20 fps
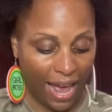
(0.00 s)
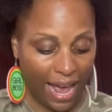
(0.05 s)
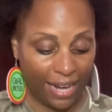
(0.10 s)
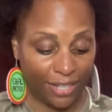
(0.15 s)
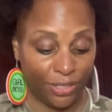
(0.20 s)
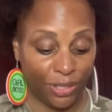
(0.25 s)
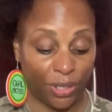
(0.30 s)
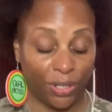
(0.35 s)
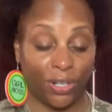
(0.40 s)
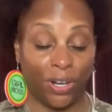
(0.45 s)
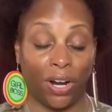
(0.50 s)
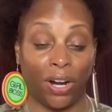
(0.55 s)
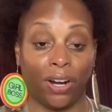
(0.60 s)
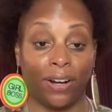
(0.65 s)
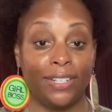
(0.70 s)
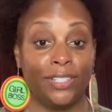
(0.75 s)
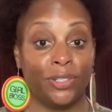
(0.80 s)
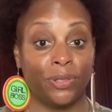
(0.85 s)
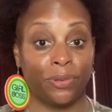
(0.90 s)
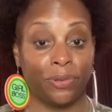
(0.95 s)
As her
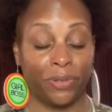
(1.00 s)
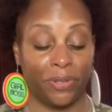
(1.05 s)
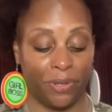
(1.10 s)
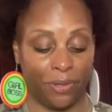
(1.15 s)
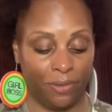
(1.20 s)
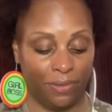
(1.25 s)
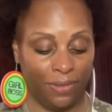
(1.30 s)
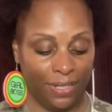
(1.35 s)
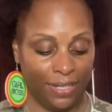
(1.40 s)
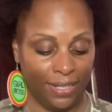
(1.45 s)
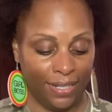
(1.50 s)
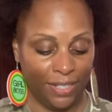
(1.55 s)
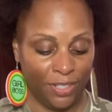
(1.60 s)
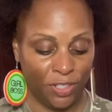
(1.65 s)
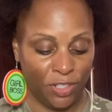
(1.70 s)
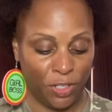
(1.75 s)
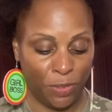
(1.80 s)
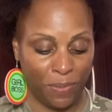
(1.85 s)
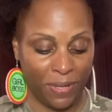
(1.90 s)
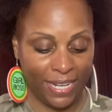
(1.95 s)
courage grew,
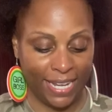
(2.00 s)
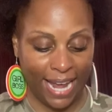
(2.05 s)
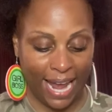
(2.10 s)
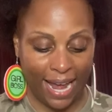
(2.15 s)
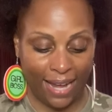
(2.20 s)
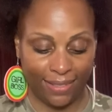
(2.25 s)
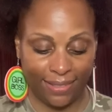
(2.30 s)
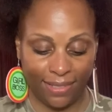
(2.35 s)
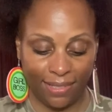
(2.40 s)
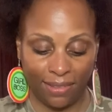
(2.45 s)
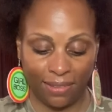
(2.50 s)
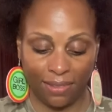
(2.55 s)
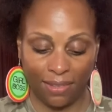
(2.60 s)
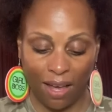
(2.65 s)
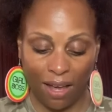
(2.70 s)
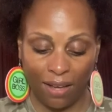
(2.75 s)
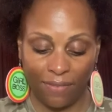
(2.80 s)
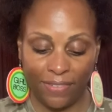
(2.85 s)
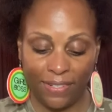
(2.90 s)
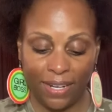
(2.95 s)
she began to
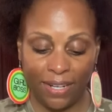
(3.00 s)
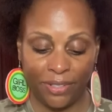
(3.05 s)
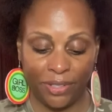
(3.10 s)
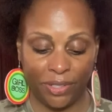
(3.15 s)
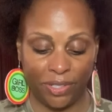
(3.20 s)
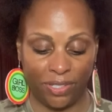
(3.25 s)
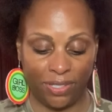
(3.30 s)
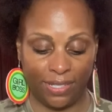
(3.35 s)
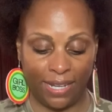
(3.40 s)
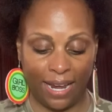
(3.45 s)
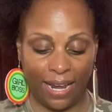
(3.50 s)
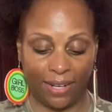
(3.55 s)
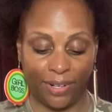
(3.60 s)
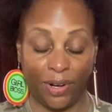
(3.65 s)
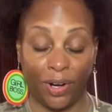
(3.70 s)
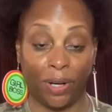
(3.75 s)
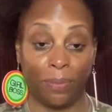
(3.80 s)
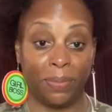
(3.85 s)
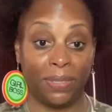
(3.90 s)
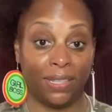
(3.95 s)
love and understand
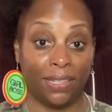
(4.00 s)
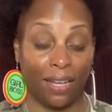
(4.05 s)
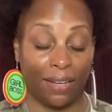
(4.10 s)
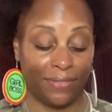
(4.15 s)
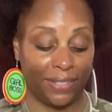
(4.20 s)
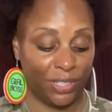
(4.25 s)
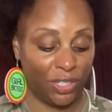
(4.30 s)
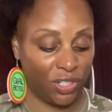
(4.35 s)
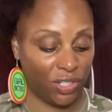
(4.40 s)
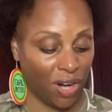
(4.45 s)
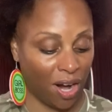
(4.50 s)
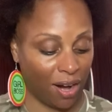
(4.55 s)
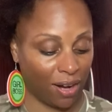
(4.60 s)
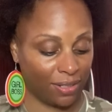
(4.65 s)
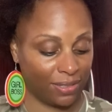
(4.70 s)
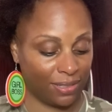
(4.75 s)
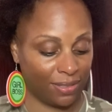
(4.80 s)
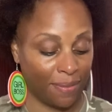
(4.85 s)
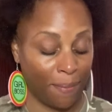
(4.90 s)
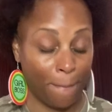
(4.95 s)
her beloved
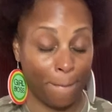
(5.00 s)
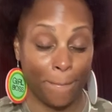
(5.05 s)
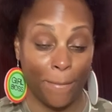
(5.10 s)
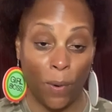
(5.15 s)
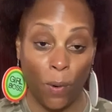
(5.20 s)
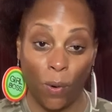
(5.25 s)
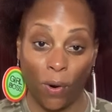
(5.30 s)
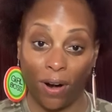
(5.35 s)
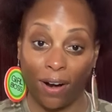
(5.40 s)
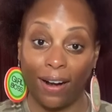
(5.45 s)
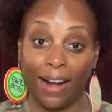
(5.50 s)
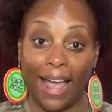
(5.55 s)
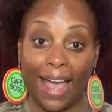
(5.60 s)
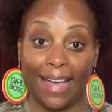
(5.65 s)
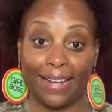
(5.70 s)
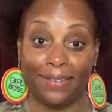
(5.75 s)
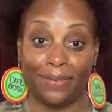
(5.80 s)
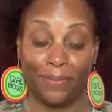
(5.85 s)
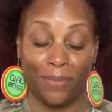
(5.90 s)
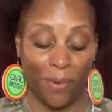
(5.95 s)
sharks more
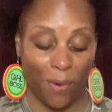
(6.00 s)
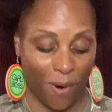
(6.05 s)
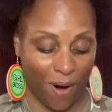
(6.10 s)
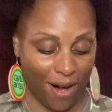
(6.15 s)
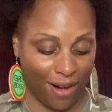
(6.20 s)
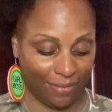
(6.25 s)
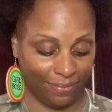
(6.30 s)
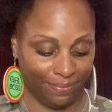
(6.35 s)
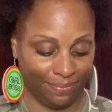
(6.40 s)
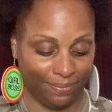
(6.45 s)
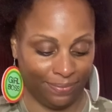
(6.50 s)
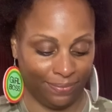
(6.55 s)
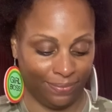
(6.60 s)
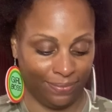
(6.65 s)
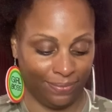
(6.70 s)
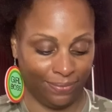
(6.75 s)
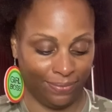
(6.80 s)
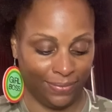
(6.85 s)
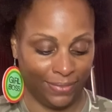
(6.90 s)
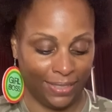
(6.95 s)
and more.
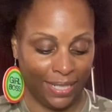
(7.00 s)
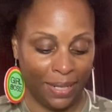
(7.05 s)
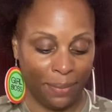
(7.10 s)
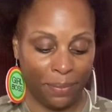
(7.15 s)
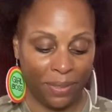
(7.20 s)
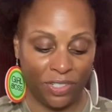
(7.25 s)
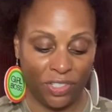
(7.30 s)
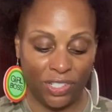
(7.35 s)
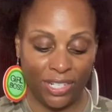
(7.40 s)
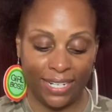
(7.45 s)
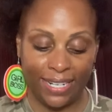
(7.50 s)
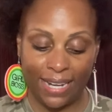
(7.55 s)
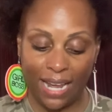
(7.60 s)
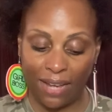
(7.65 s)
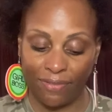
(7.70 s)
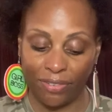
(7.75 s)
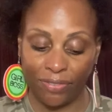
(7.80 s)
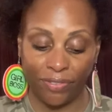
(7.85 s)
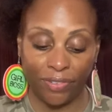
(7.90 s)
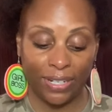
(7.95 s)
But she
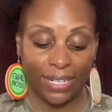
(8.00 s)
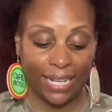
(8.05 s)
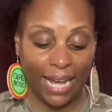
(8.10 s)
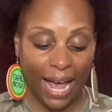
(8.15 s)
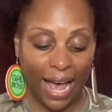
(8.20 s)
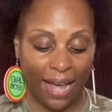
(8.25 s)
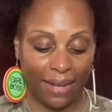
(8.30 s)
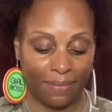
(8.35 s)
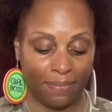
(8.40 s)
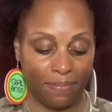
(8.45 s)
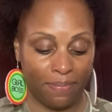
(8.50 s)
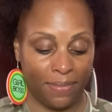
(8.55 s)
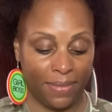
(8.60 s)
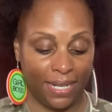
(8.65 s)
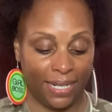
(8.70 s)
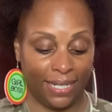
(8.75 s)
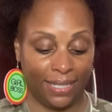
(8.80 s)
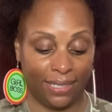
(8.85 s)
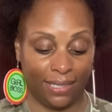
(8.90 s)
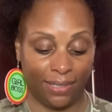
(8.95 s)
never forgot
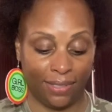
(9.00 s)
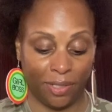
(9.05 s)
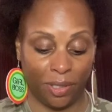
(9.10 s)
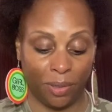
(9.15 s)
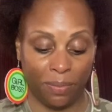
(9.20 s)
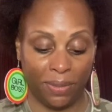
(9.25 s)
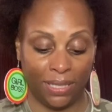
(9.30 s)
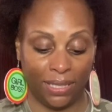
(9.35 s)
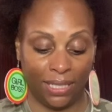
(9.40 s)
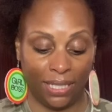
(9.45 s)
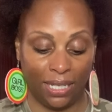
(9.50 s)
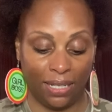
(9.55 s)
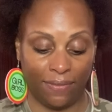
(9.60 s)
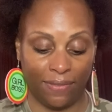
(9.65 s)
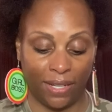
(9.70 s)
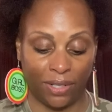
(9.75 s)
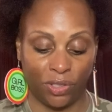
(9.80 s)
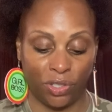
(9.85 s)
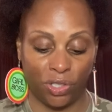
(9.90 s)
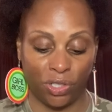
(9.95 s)
many still believed
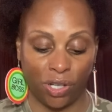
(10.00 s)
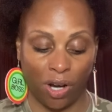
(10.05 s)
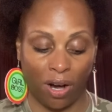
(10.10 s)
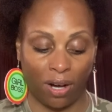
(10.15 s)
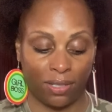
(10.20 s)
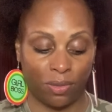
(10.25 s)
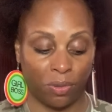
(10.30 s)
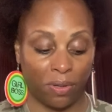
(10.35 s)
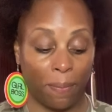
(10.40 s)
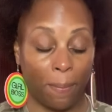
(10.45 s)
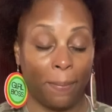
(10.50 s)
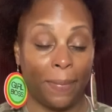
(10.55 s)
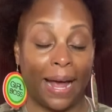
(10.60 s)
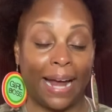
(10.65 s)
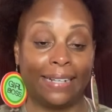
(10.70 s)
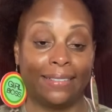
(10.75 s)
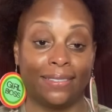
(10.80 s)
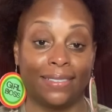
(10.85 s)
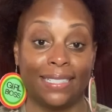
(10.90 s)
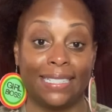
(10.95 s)
that sharks were
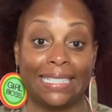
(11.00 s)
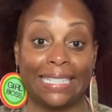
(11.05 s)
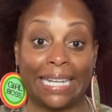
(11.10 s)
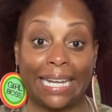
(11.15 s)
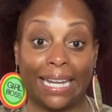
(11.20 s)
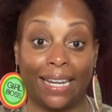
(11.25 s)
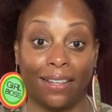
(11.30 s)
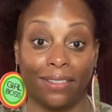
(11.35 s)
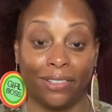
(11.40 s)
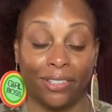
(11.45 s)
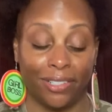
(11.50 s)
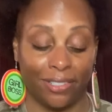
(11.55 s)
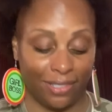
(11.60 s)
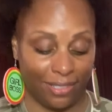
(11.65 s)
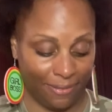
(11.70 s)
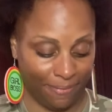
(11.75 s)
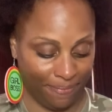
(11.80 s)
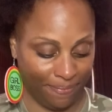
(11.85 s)
mindless killers.